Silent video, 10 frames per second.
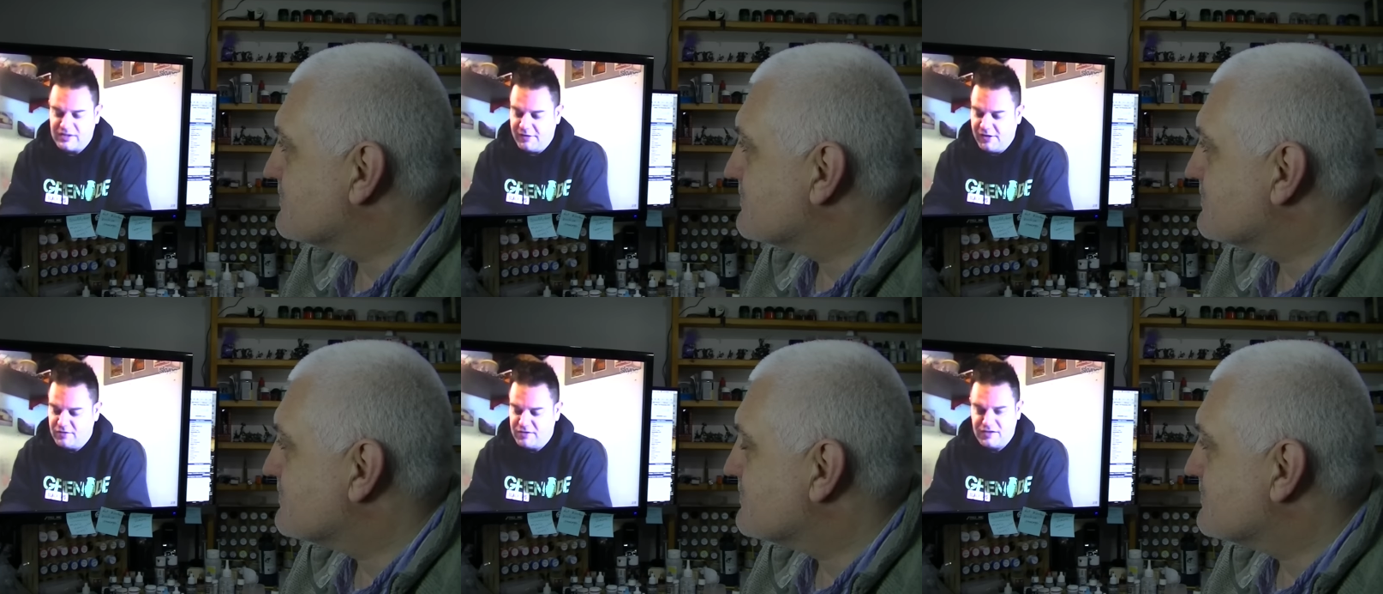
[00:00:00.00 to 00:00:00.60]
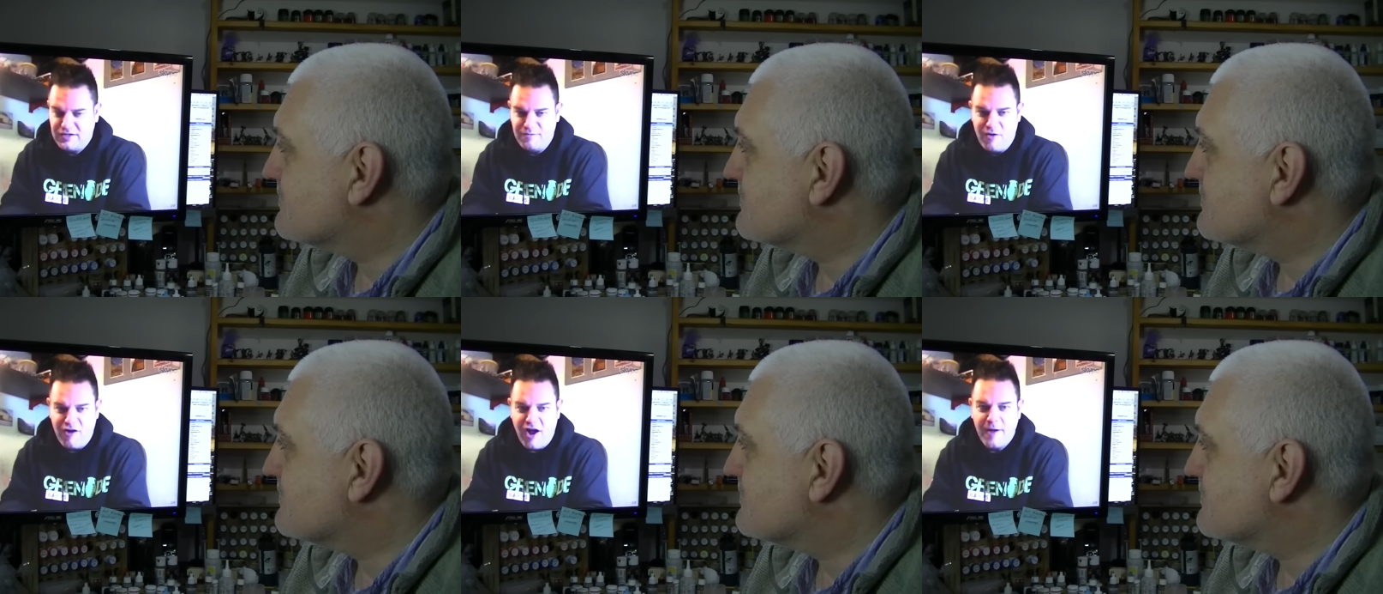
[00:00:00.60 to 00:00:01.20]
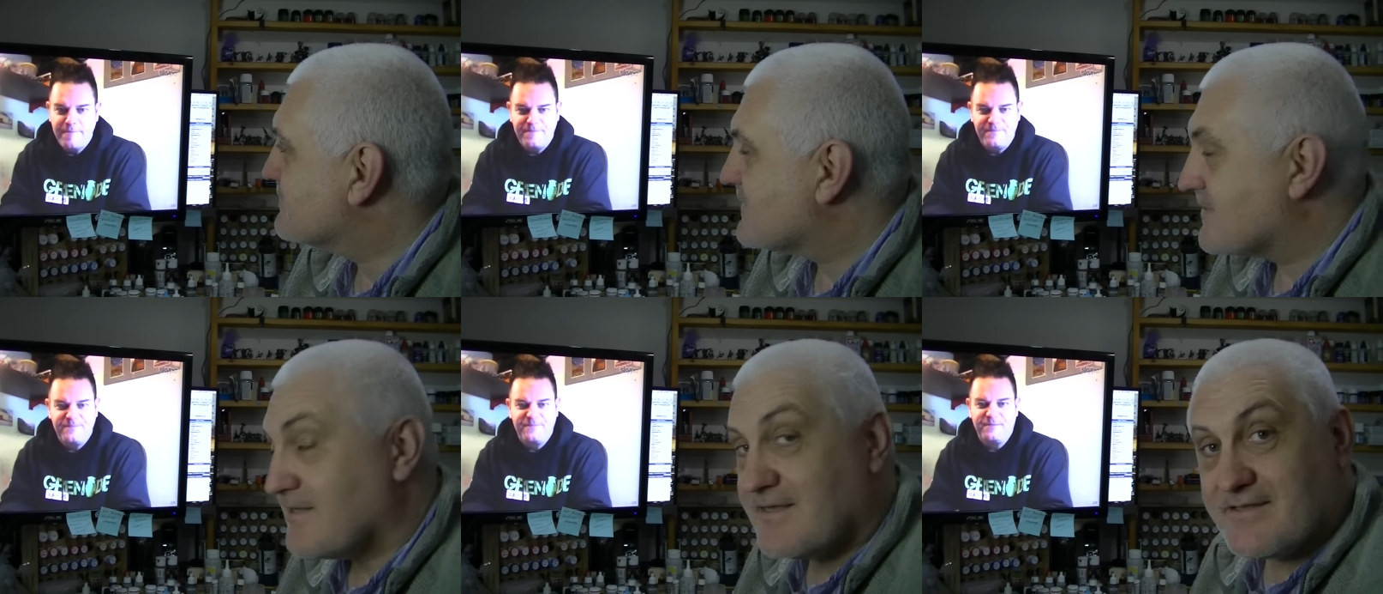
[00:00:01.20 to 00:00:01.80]
Speaker 1: something else tomorrow.
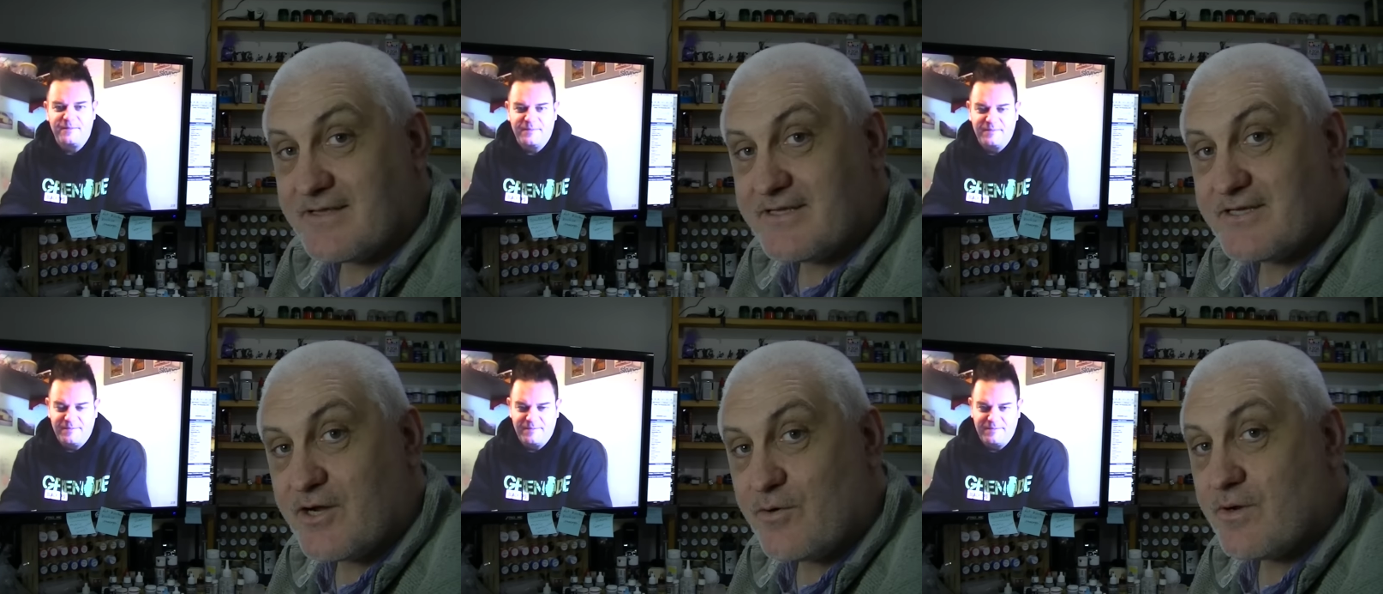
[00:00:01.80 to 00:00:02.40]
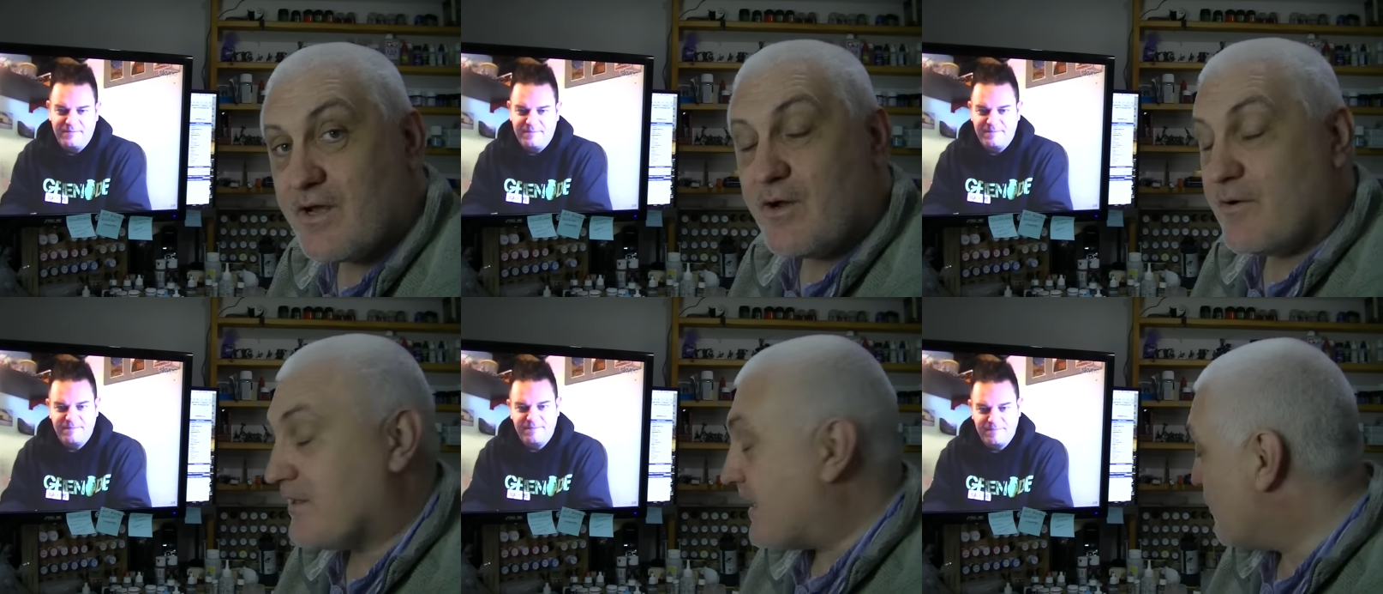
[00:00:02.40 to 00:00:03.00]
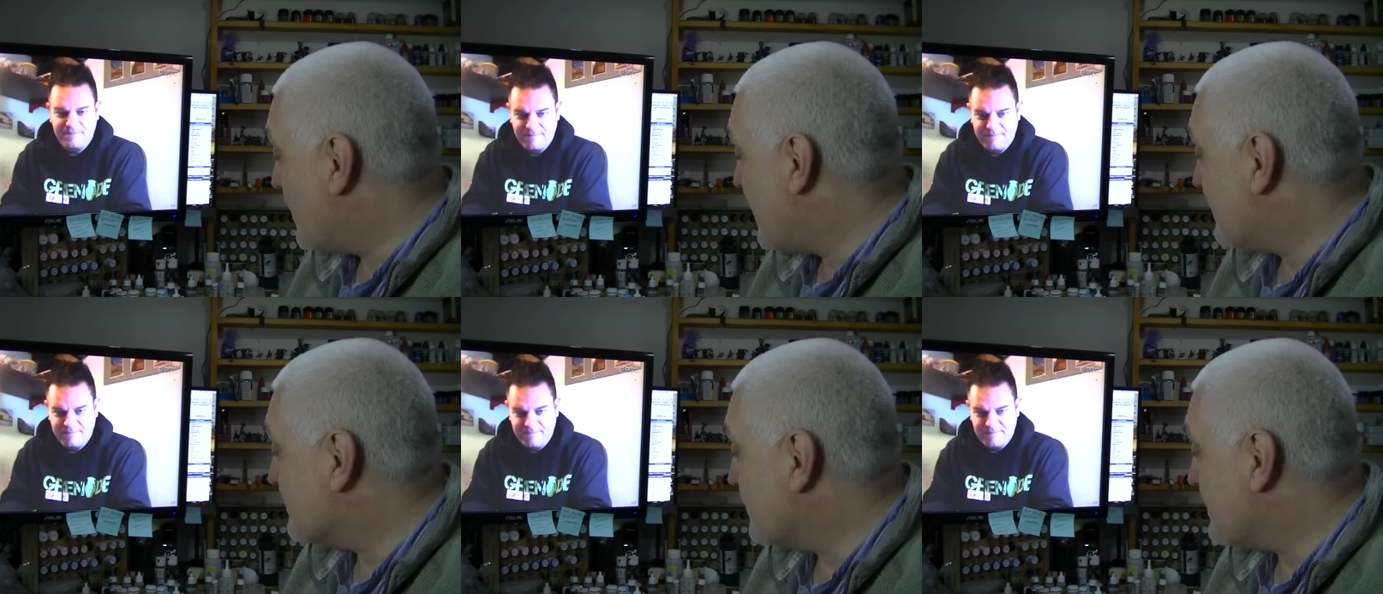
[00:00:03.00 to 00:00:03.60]
Speaker 2: There you go. Well, what
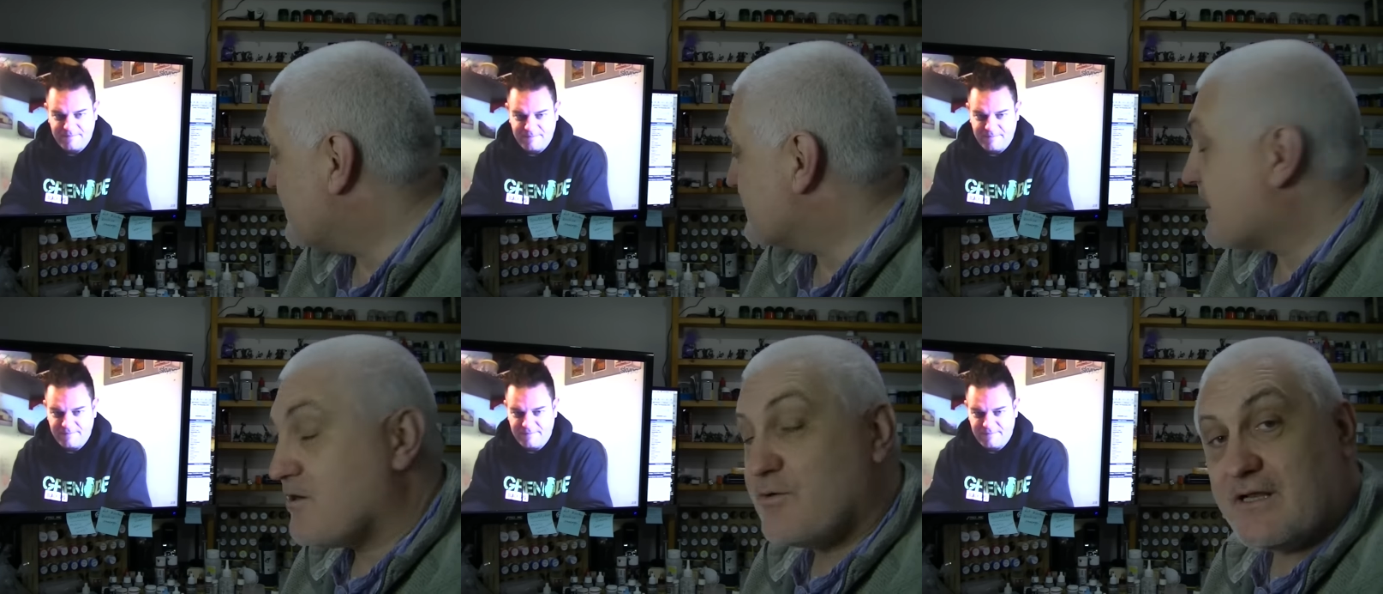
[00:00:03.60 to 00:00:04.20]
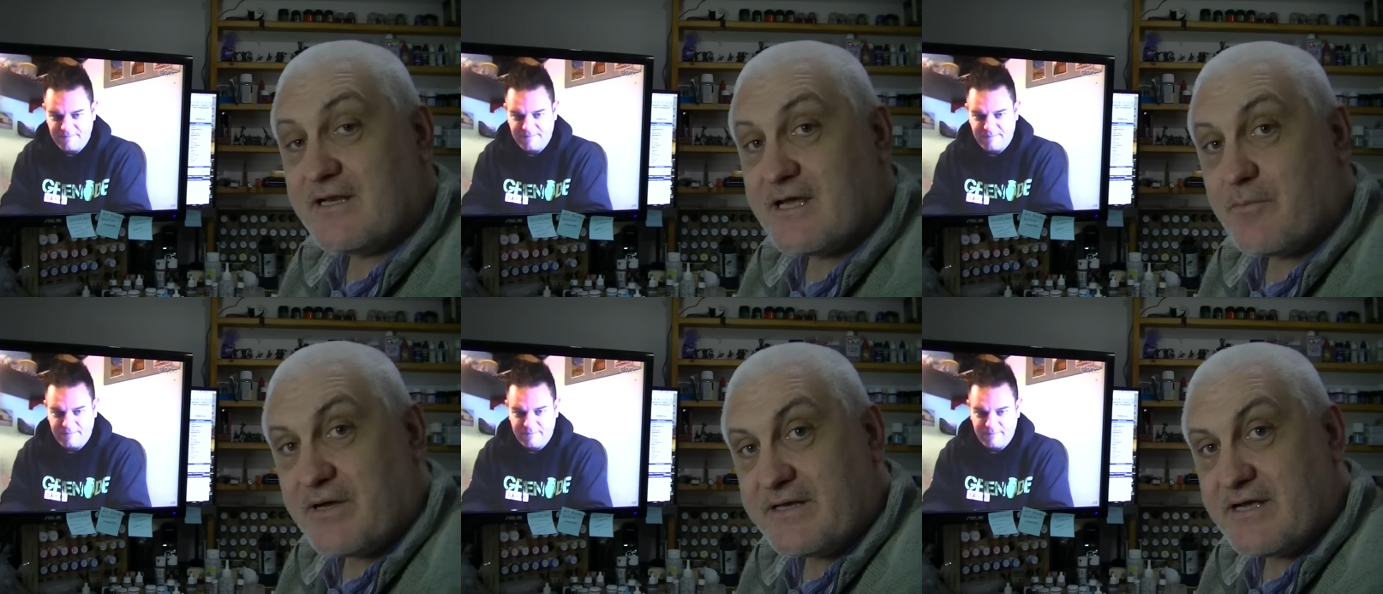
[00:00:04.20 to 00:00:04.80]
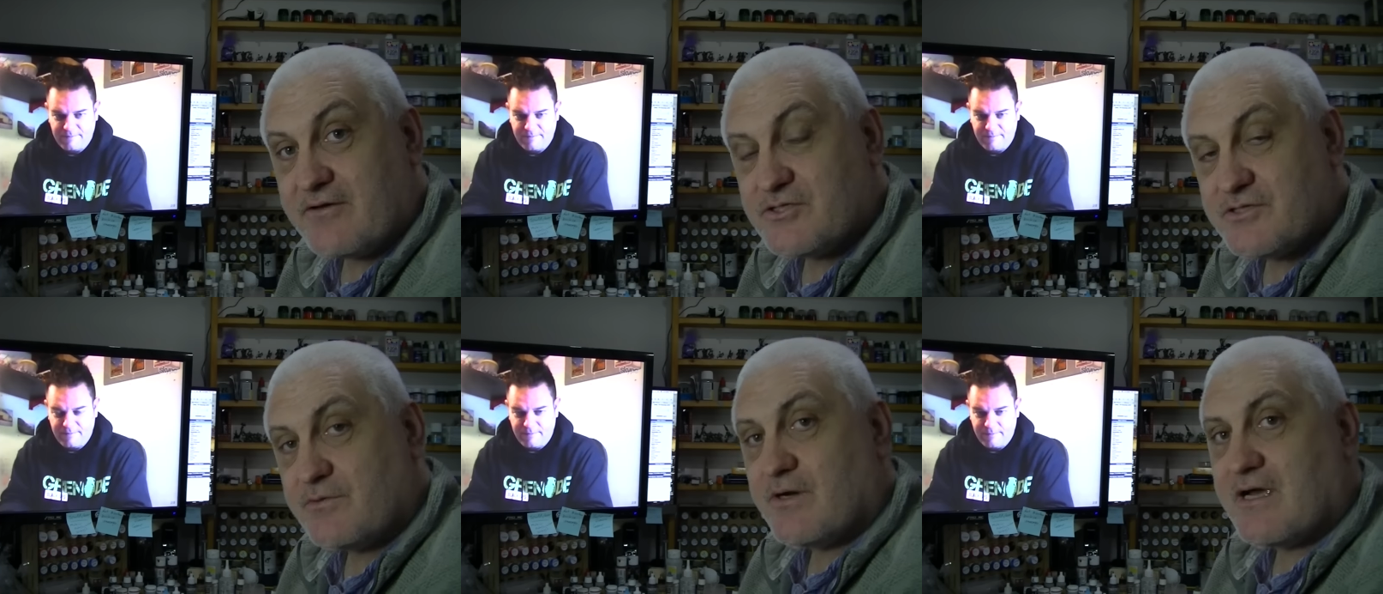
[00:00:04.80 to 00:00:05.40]
I'll do is I'll quickly now pan down and show
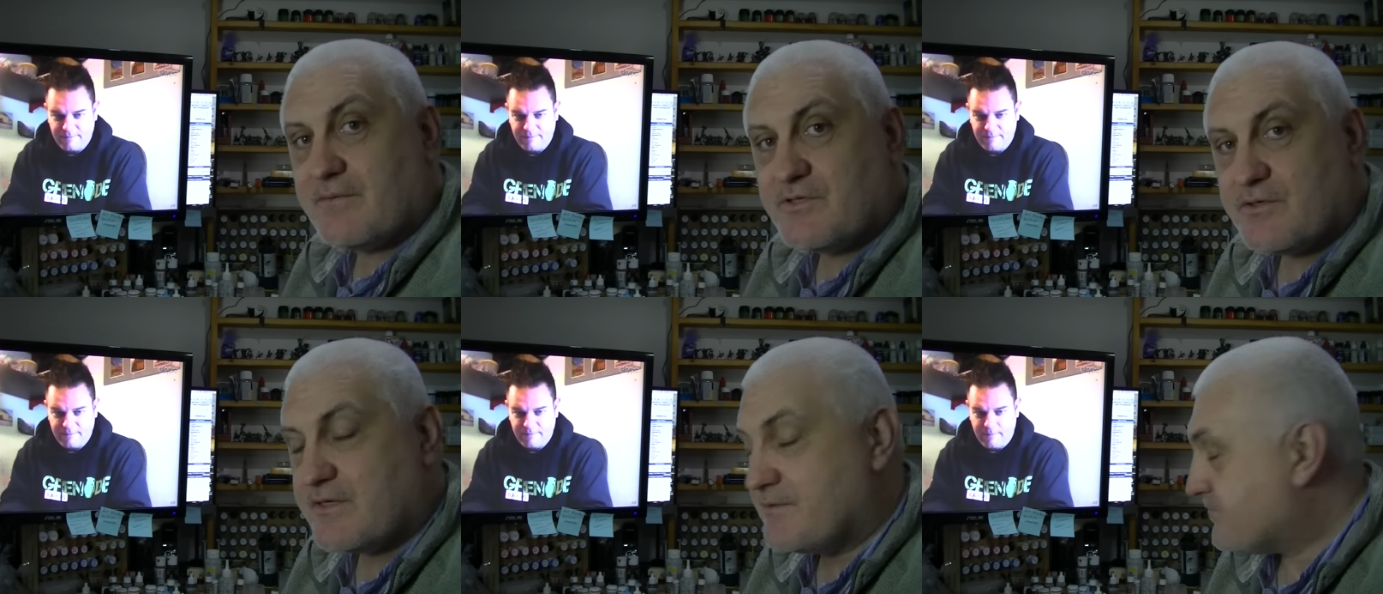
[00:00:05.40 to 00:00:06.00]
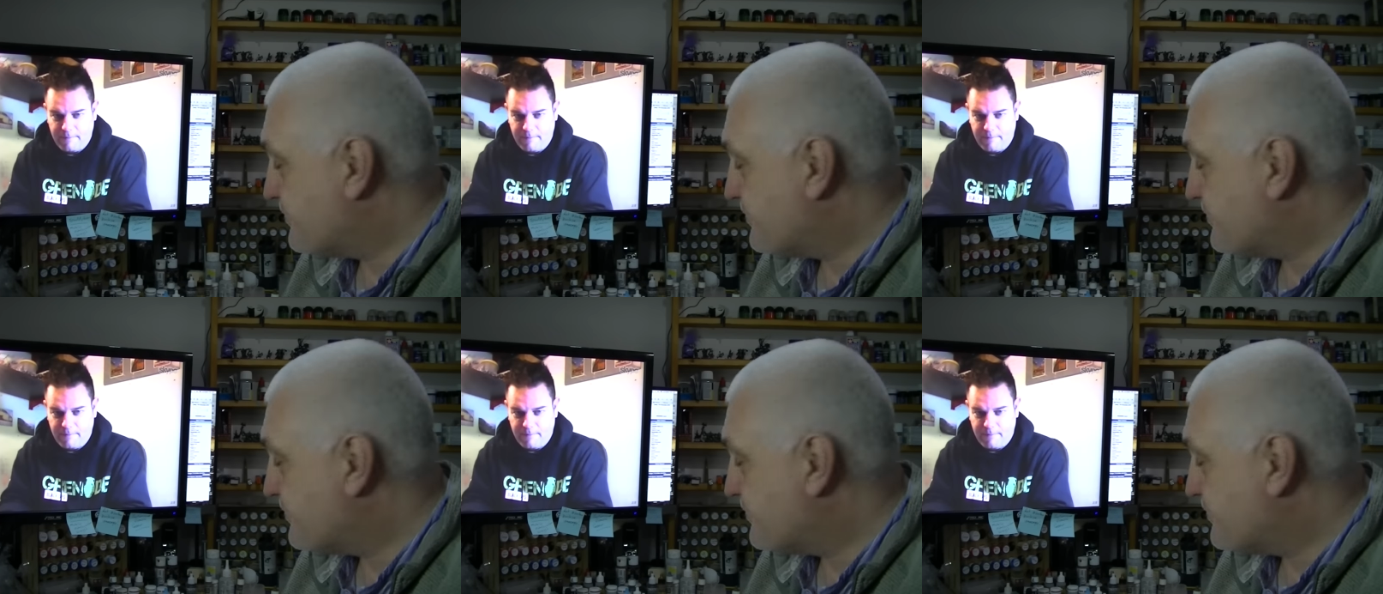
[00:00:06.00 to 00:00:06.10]
you what I'm doing,